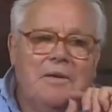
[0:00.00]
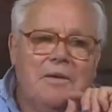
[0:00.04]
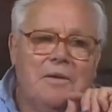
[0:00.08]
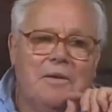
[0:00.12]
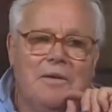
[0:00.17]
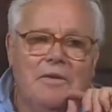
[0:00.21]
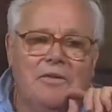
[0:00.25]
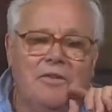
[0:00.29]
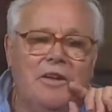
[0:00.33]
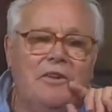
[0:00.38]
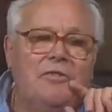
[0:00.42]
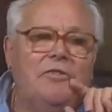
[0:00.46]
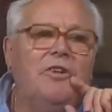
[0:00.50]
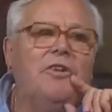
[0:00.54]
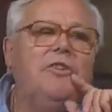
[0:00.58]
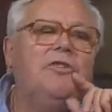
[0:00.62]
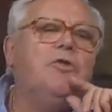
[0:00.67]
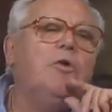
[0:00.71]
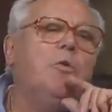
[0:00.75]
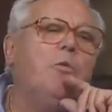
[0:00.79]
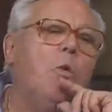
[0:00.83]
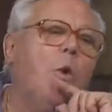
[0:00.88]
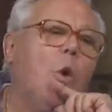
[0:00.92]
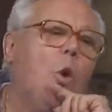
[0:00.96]
I said, since
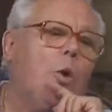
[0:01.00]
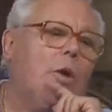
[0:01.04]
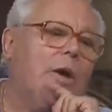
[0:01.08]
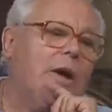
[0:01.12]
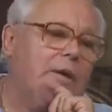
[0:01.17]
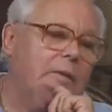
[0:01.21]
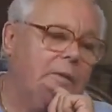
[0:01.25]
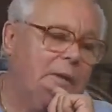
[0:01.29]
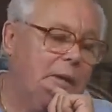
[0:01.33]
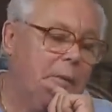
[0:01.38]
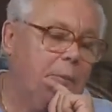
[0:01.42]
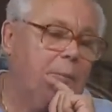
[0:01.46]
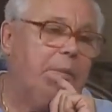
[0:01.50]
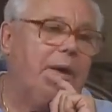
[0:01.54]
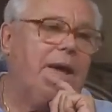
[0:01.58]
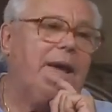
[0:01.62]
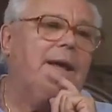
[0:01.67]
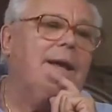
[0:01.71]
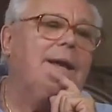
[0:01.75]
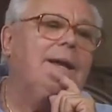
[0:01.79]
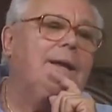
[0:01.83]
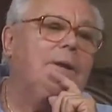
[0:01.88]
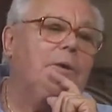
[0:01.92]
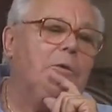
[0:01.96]
you're walking, pray a
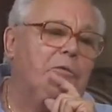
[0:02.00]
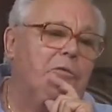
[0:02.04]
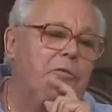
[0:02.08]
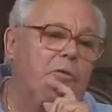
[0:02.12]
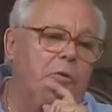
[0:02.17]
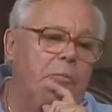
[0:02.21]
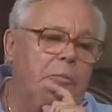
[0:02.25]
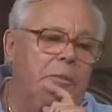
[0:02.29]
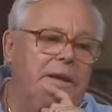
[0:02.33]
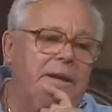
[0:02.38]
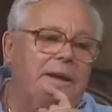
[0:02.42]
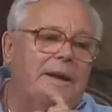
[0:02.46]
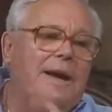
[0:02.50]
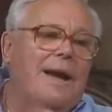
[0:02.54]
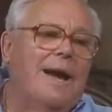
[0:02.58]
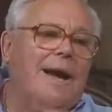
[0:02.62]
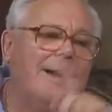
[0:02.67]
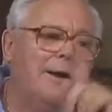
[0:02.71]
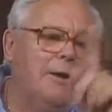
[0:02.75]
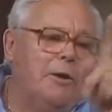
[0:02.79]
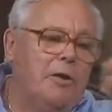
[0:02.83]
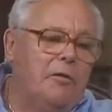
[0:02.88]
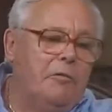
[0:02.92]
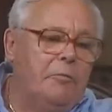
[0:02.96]
little for me, there are
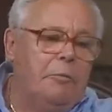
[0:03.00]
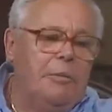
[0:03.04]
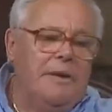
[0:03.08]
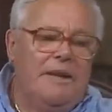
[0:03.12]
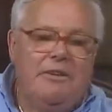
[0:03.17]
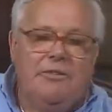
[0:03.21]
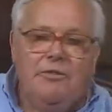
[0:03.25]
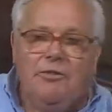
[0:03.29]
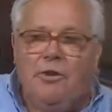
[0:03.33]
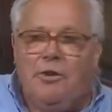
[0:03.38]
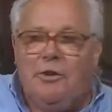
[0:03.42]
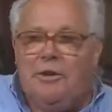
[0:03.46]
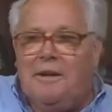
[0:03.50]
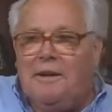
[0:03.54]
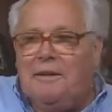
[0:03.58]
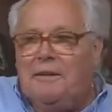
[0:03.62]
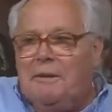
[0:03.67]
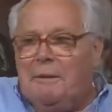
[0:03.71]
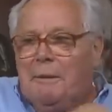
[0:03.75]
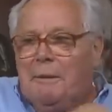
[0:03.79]
enough beads on it.